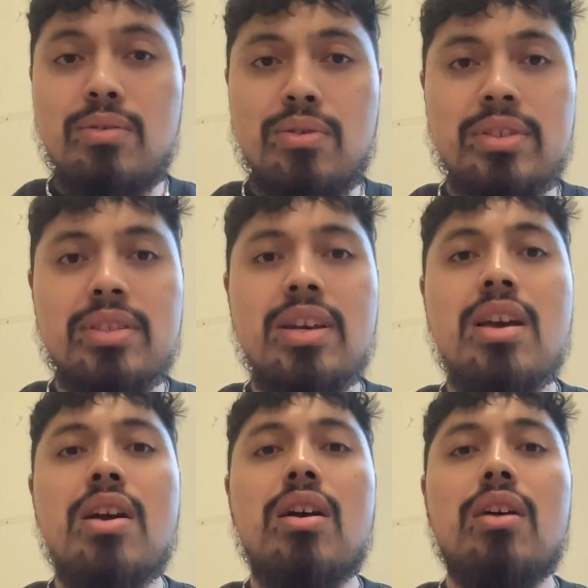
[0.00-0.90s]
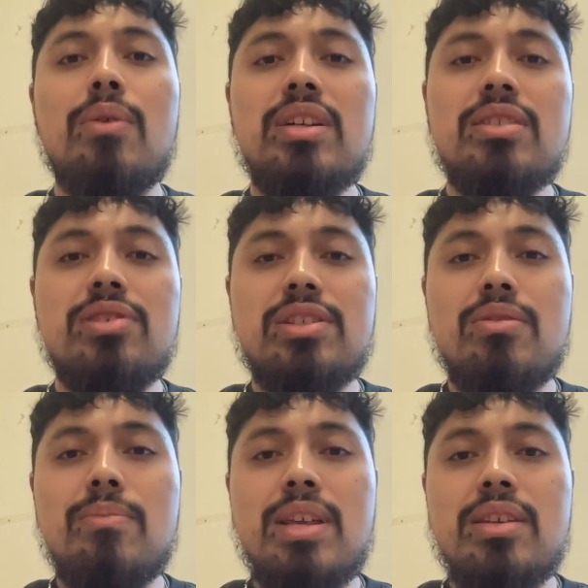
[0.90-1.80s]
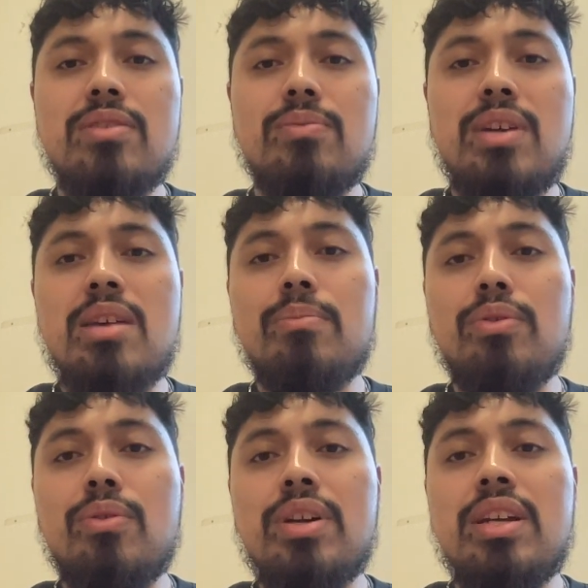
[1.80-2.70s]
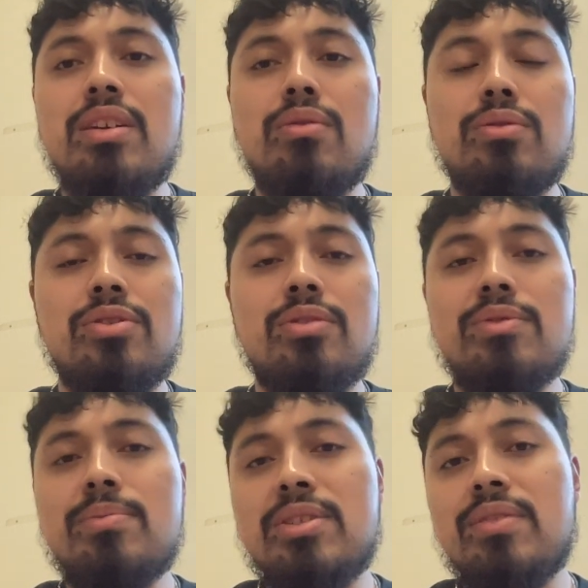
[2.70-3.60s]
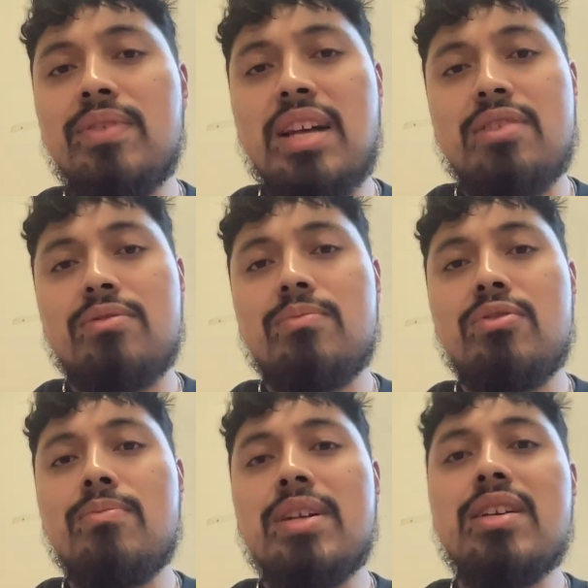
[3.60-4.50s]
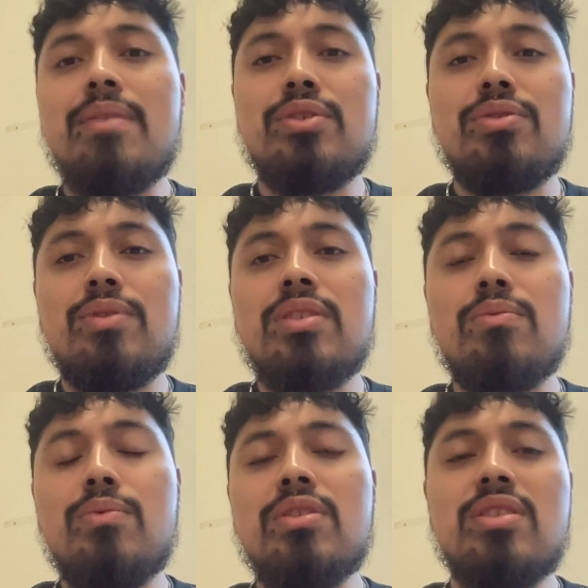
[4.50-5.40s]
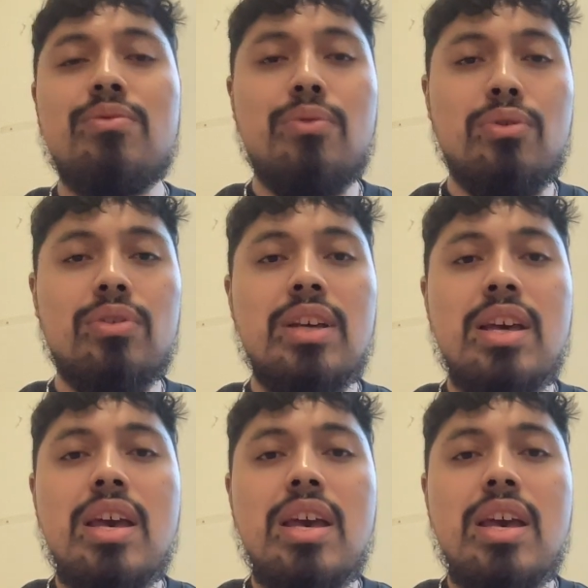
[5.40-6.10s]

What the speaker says: course? What instructional methods would I employ in a culturally responsive classroom to my diverse students once enrolled?